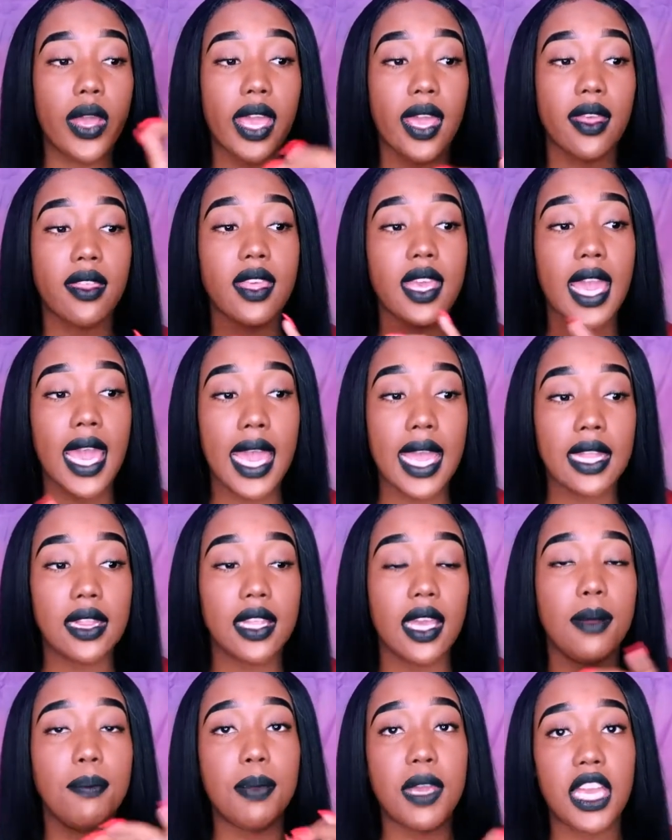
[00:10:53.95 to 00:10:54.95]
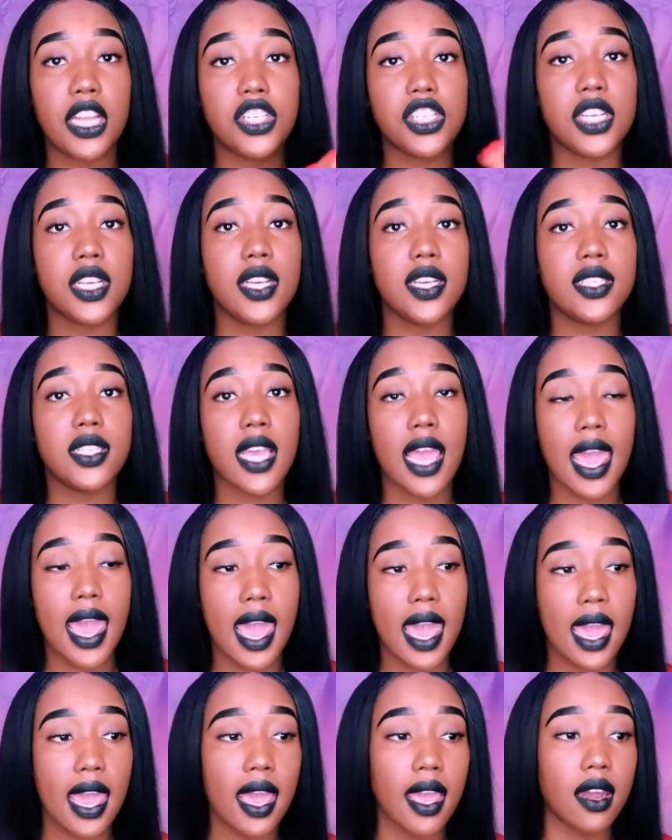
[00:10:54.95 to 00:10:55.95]
with Caitlin, Peaches,
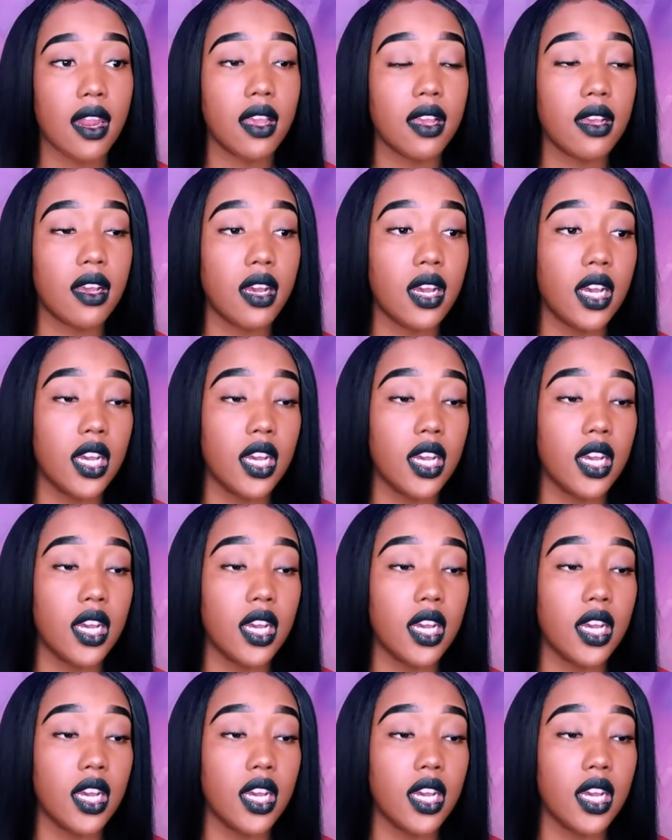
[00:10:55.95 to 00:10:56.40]
and